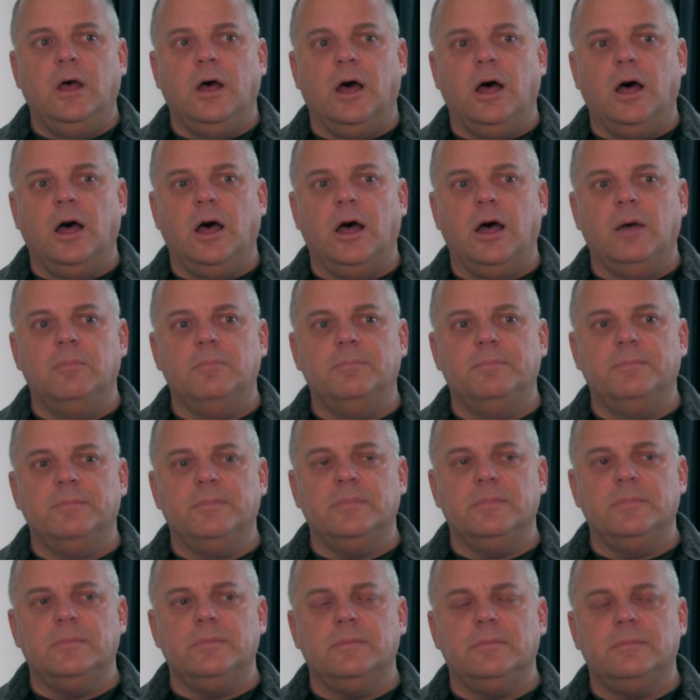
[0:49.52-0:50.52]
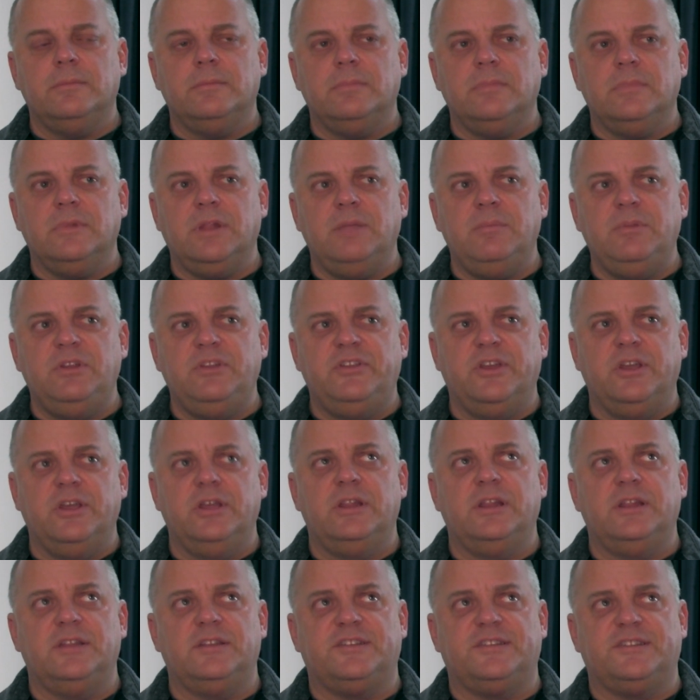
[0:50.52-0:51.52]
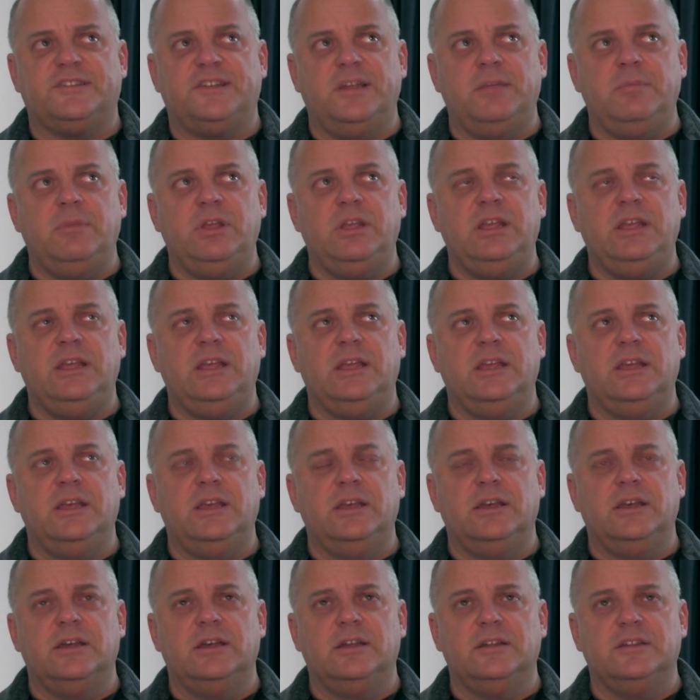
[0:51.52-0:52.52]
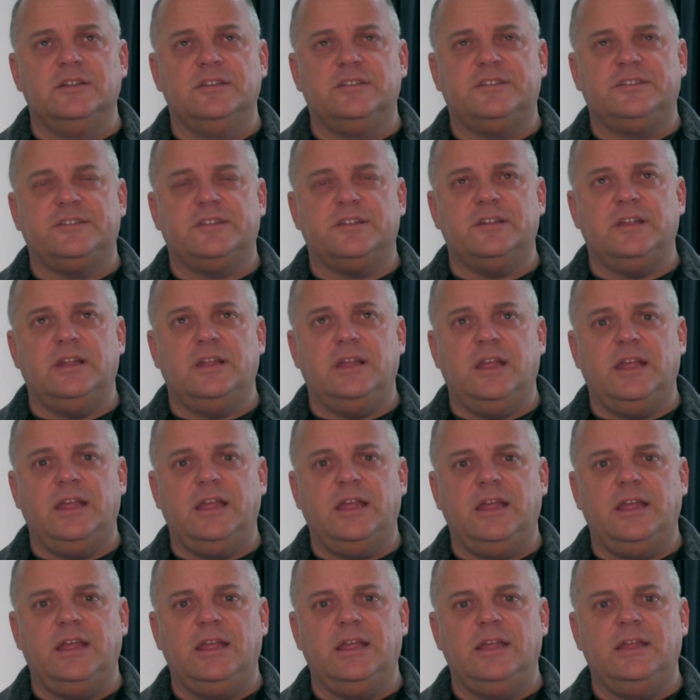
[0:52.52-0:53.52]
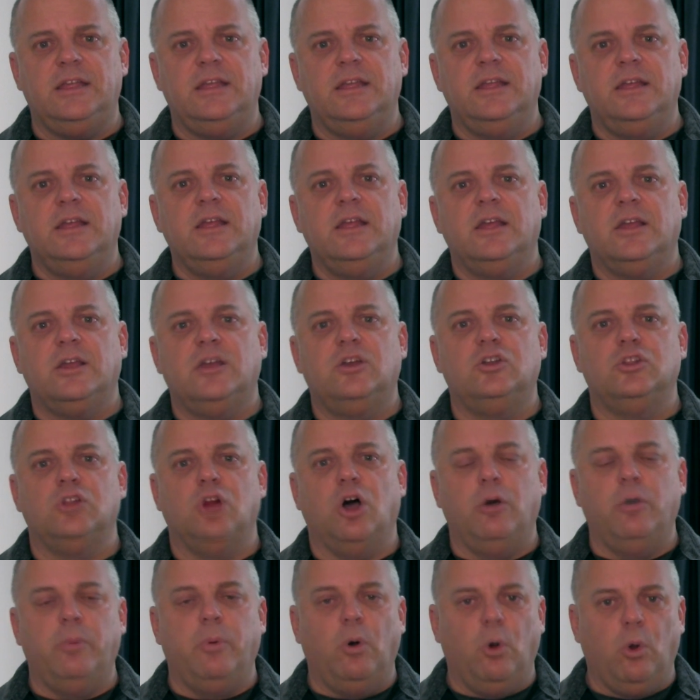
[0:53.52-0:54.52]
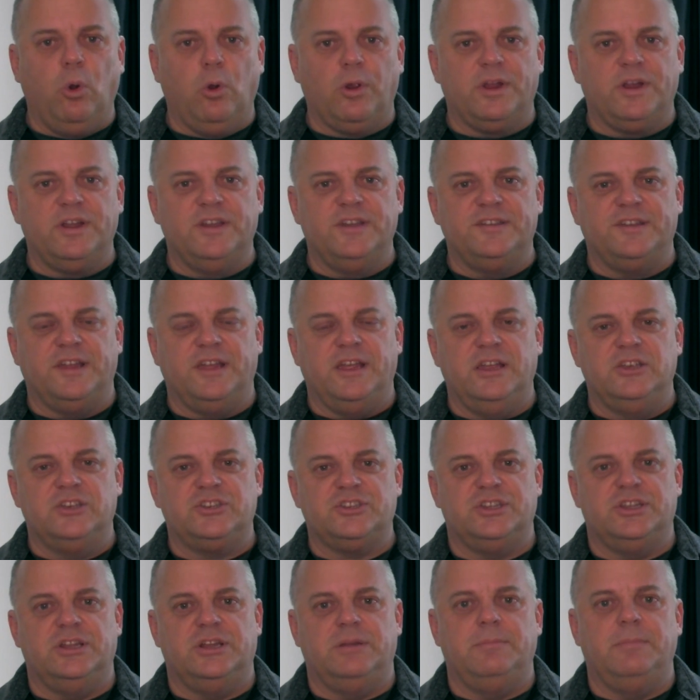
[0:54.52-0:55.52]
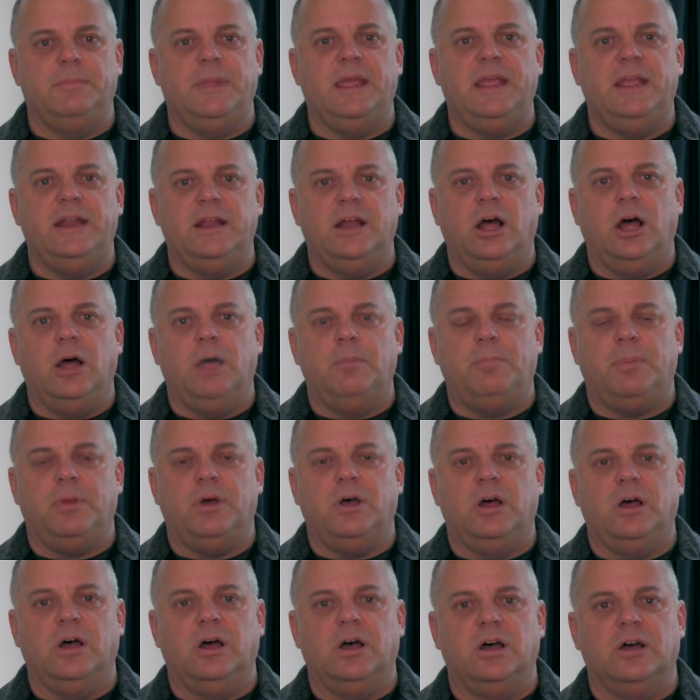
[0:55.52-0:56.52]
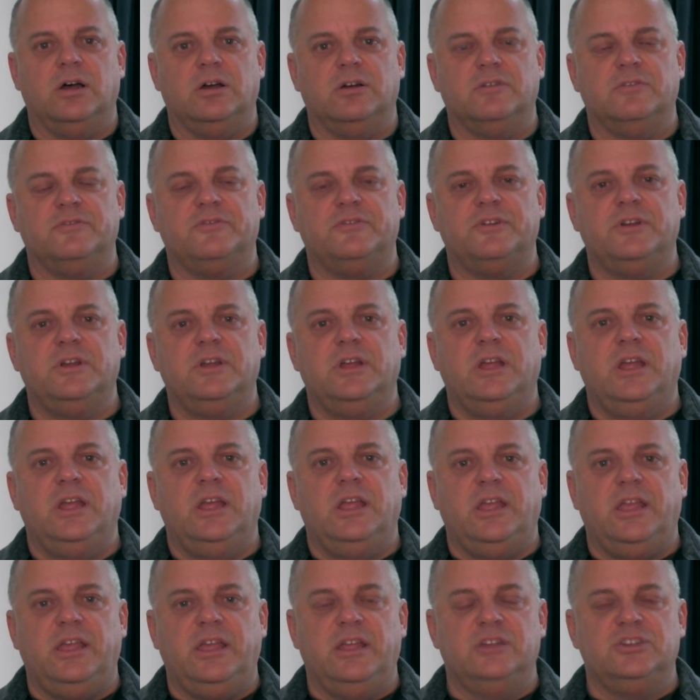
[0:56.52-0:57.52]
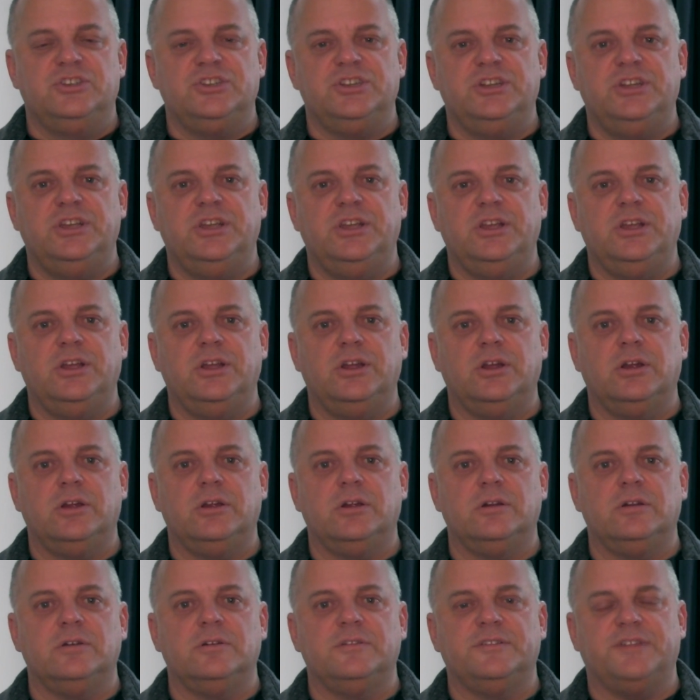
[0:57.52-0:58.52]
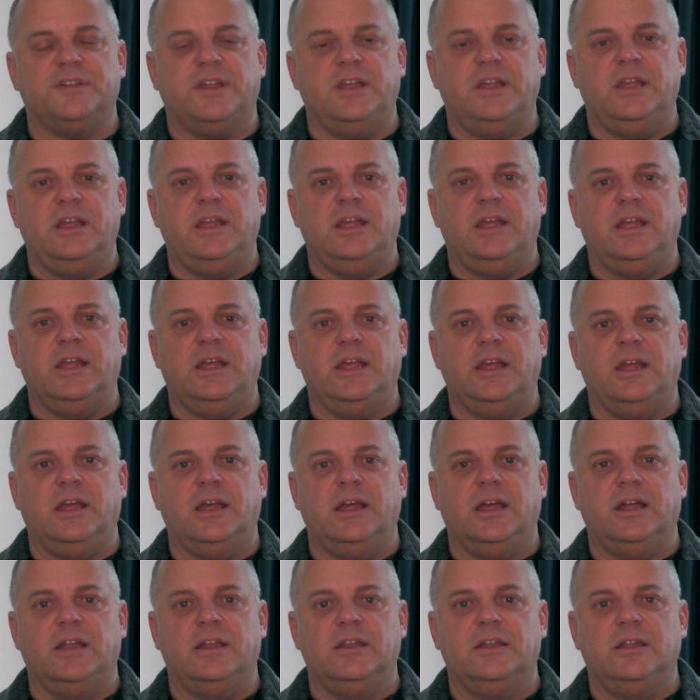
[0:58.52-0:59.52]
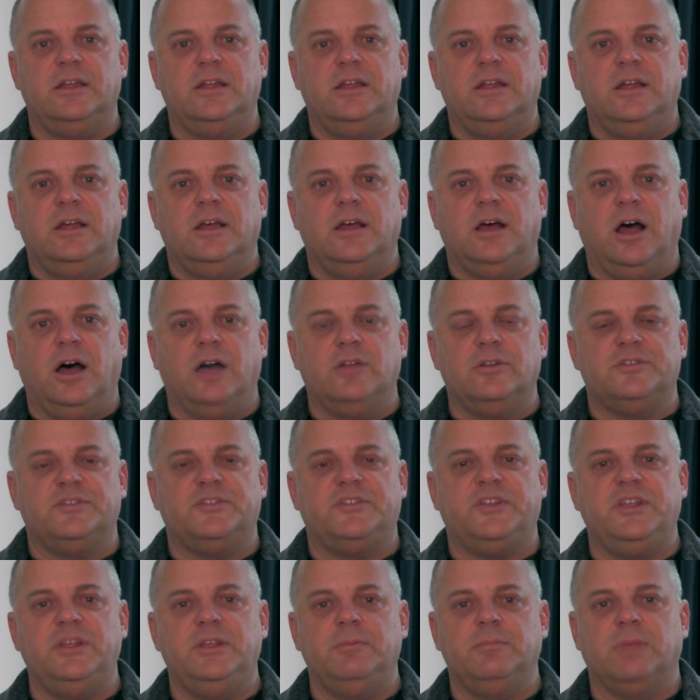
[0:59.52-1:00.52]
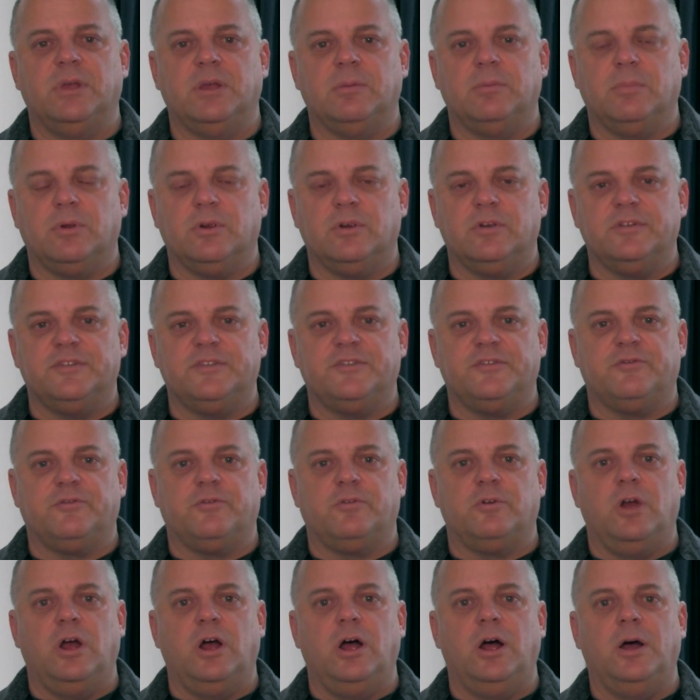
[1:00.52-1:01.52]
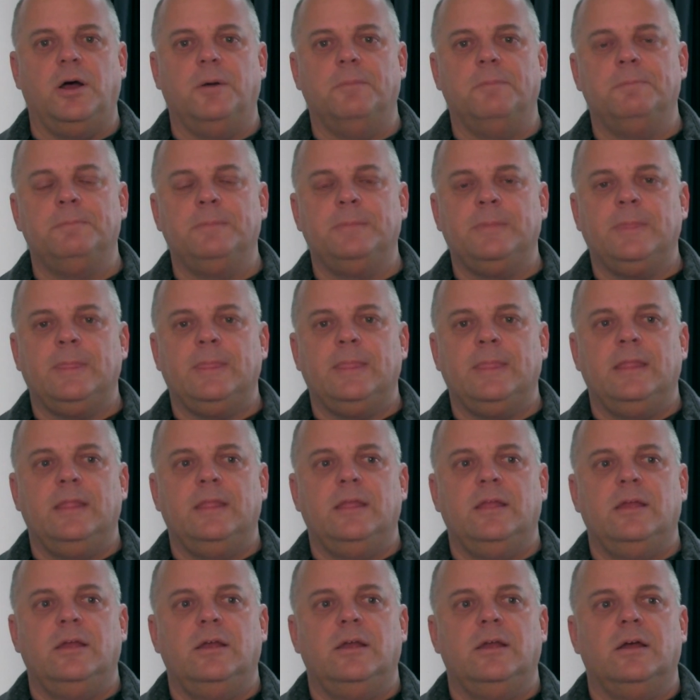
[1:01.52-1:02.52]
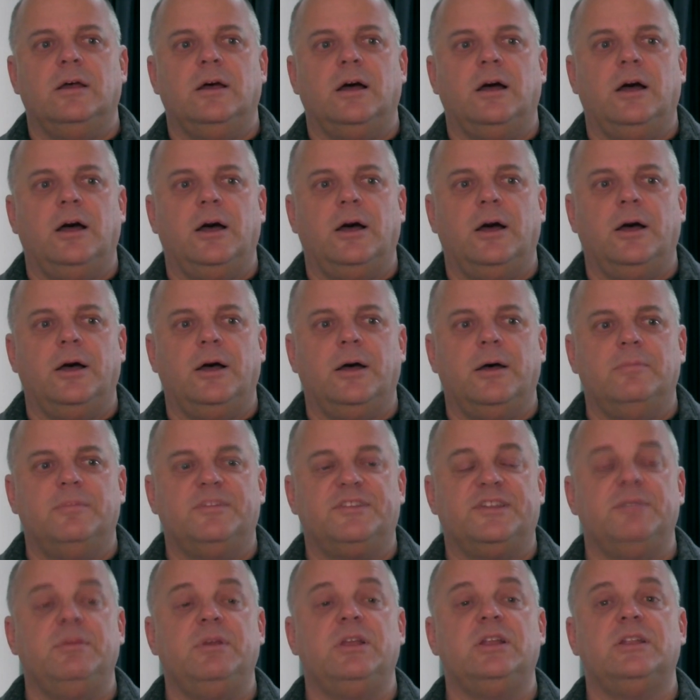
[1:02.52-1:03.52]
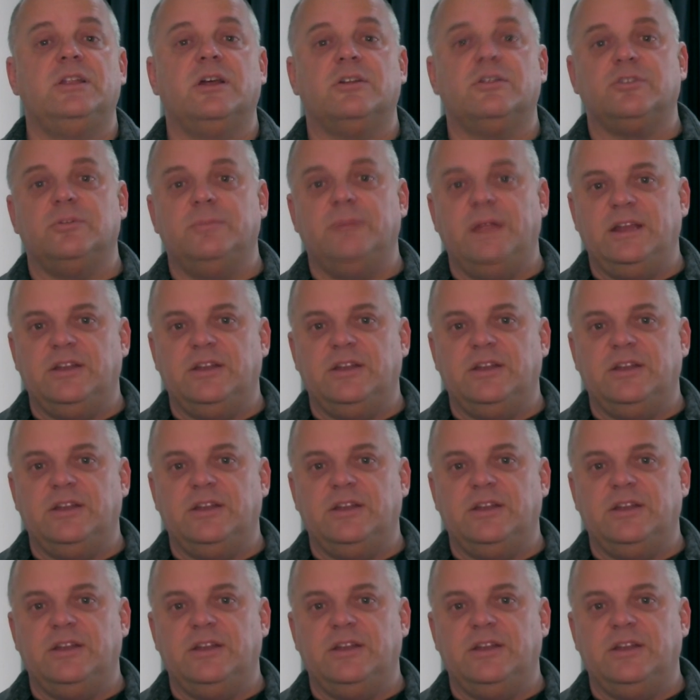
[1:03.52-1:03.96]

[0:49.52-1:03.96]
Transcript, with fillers: Um, let me tell you that SEMI is a global organization made up of engineers and other team members from uh, semiconductor